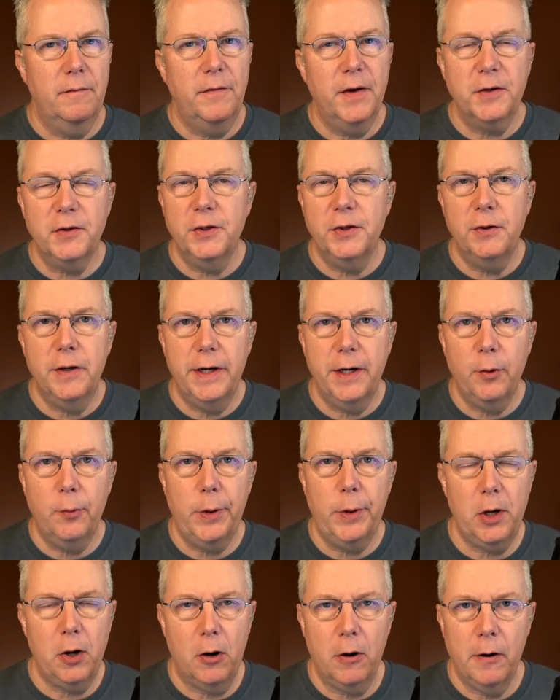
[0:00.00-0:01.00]
Viktor, here
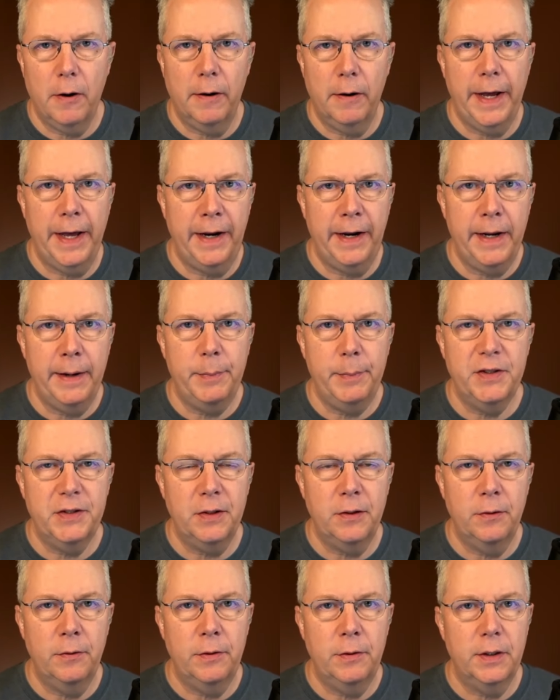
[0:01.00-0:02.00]
we are at
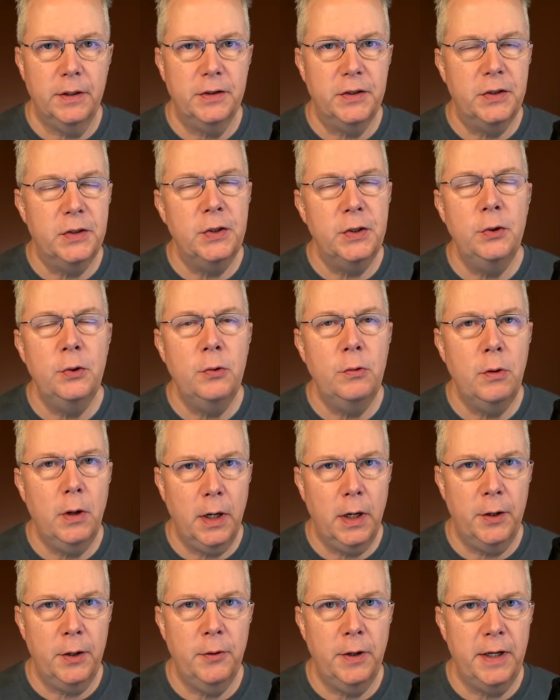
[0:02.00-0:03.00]
episode
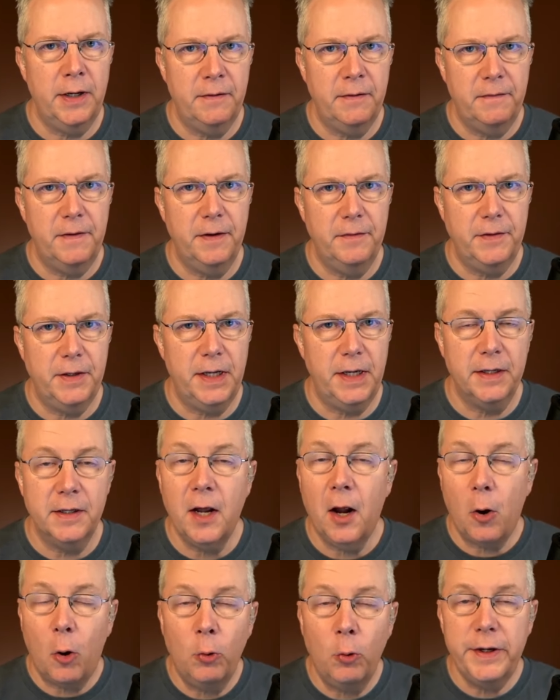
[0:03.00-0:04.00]
250.
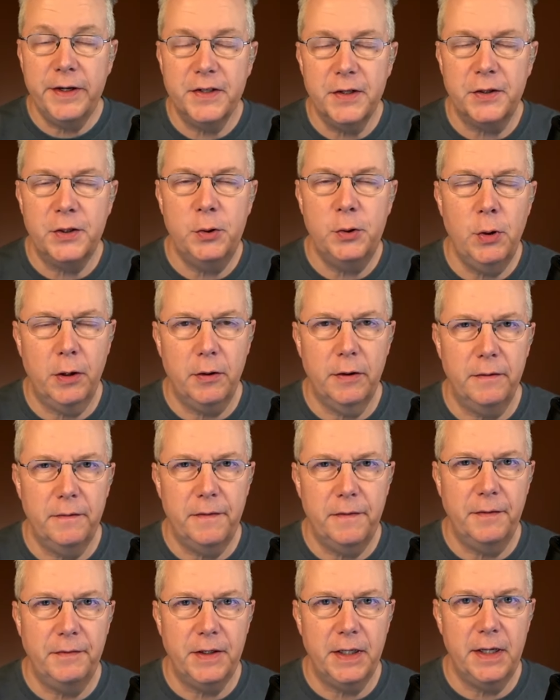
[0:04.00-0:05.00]
Not only is it
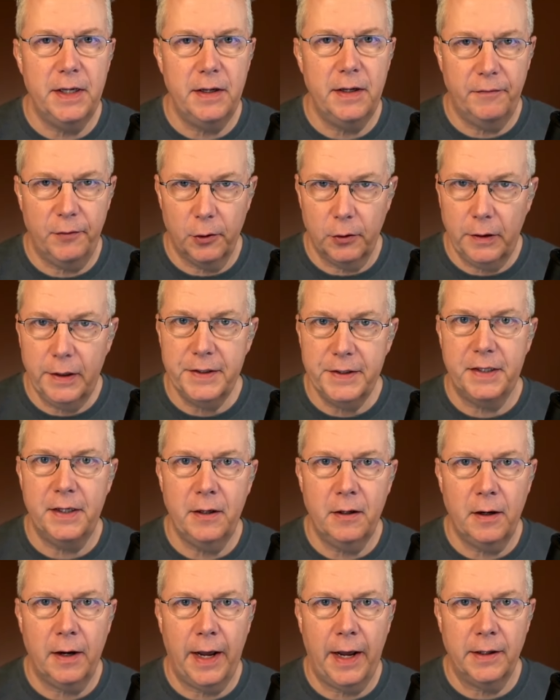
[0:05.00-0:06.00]
250, if you're
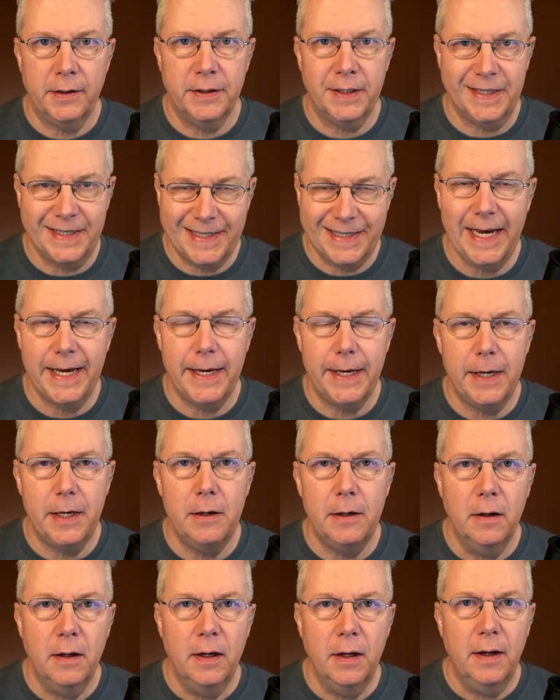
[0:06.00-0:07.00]
listening today,
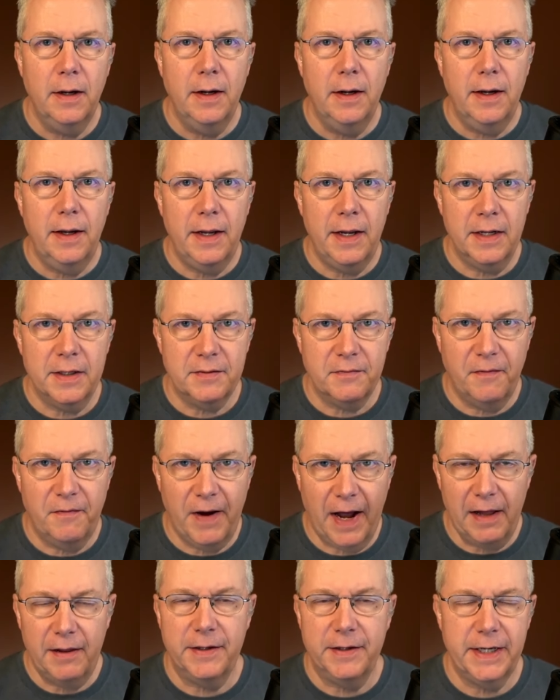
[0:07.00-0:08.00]
it's
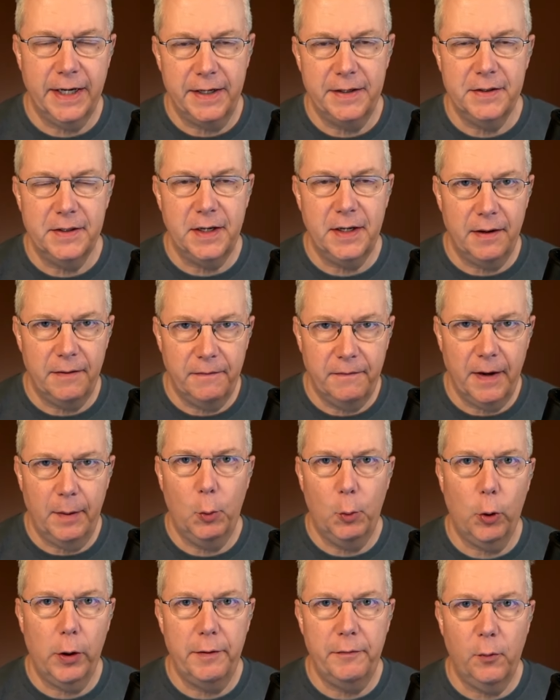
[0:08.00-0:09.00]
Valentine's Day,
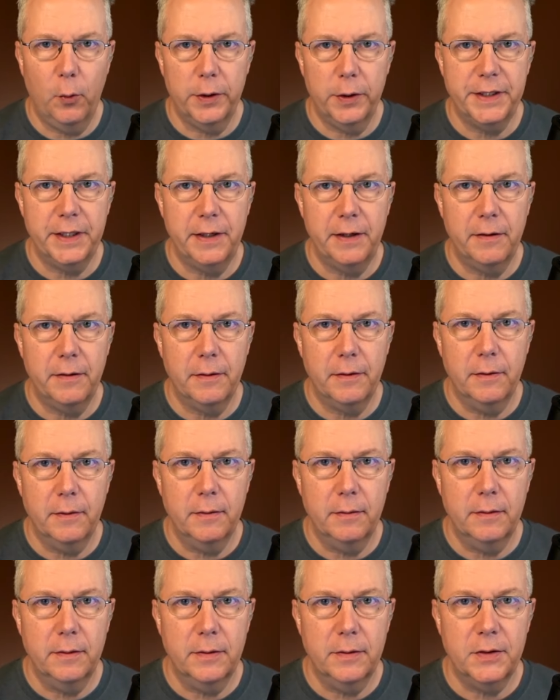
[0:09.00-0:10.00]
February 14th.
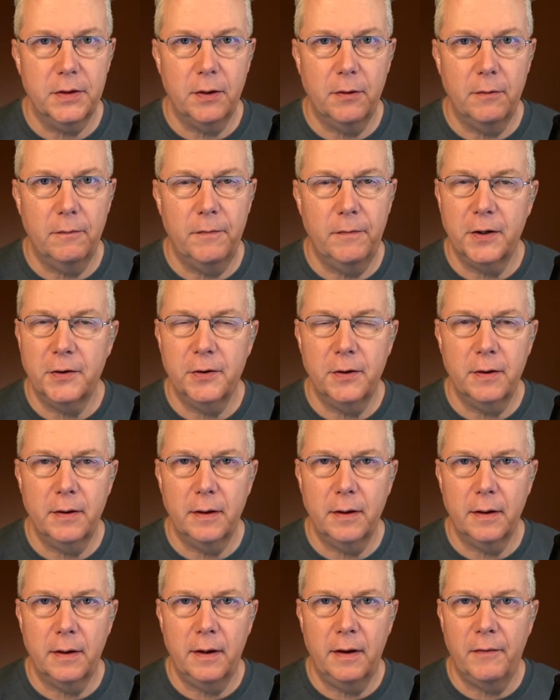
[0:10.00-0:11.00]
So, Viktor,
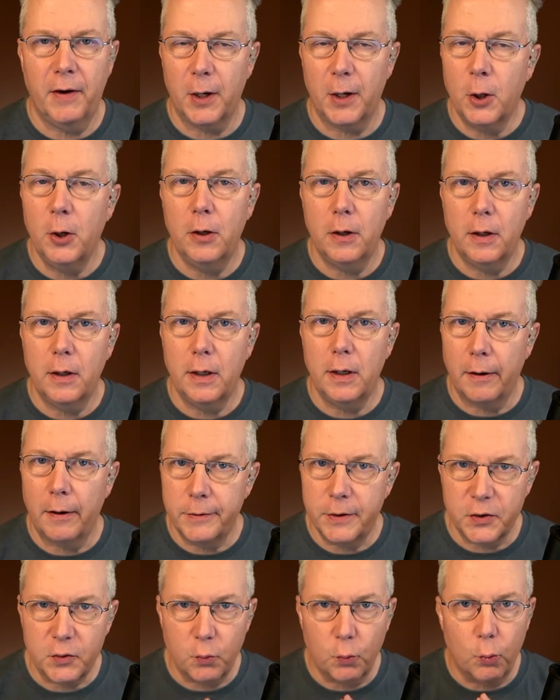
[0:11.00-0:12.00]
if I could, I would
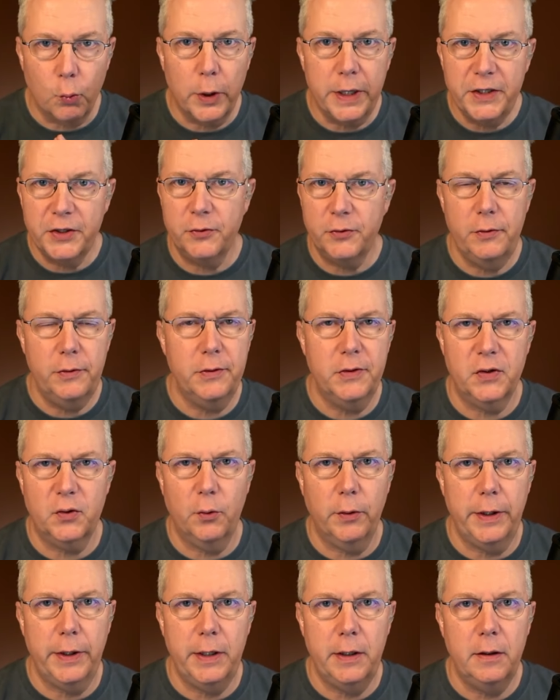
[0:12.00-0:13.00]
just reach through the
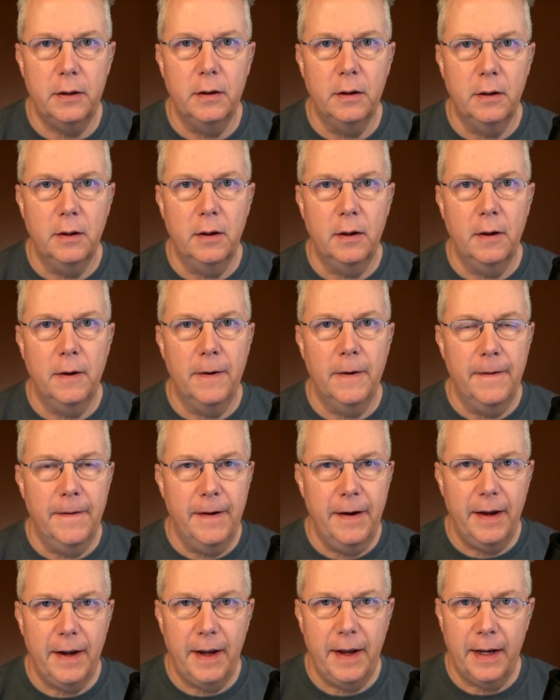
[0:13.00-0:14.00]
screen
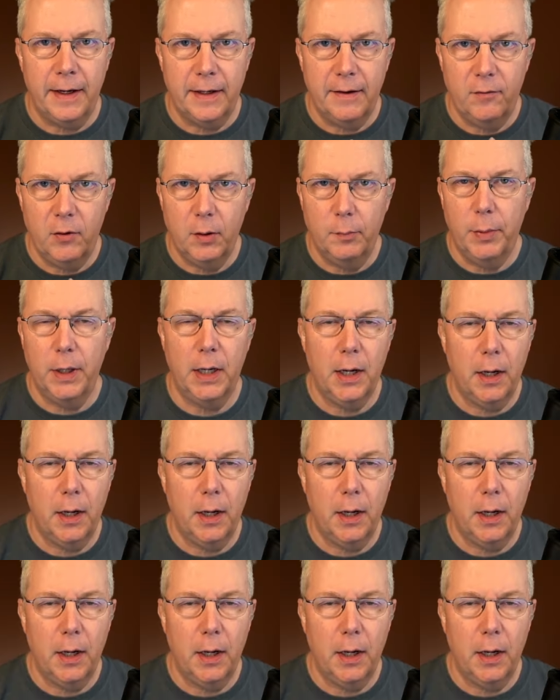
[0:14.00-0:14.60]
and give you a big